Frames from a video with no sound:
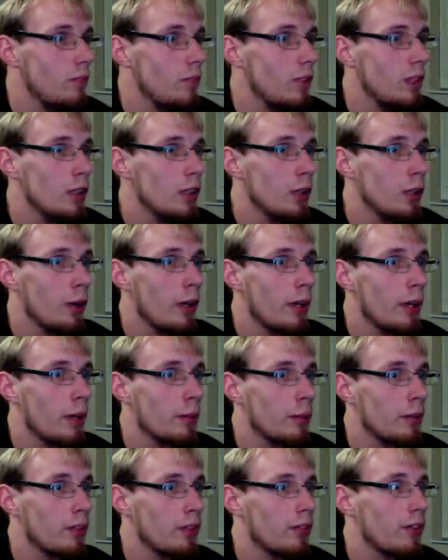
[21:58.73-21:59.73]
I'll go ahead and I'm
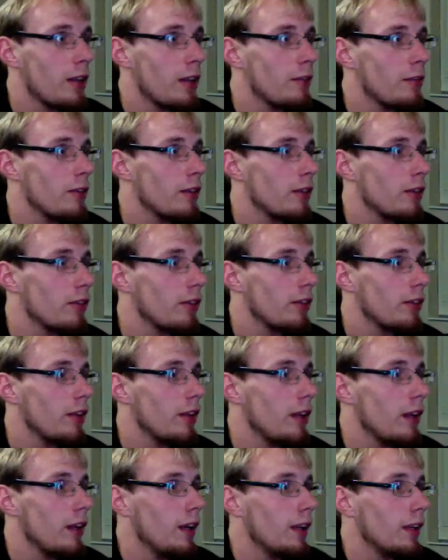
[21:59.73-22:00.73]
going to save this,
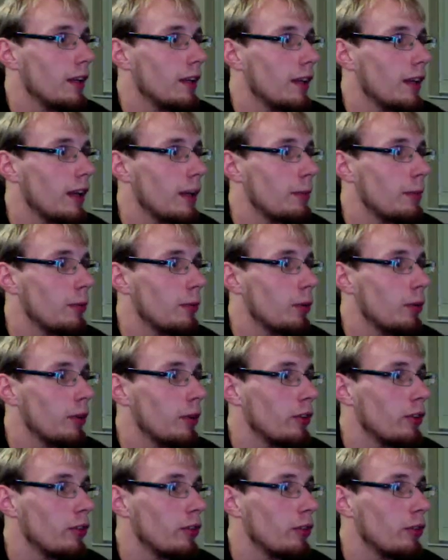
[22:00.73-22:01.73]
and then I'm
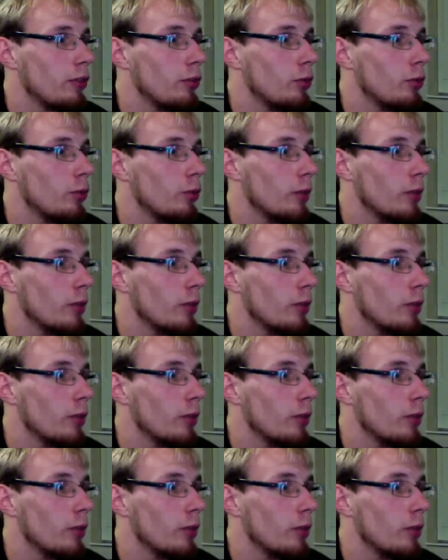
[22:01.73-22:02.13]
going to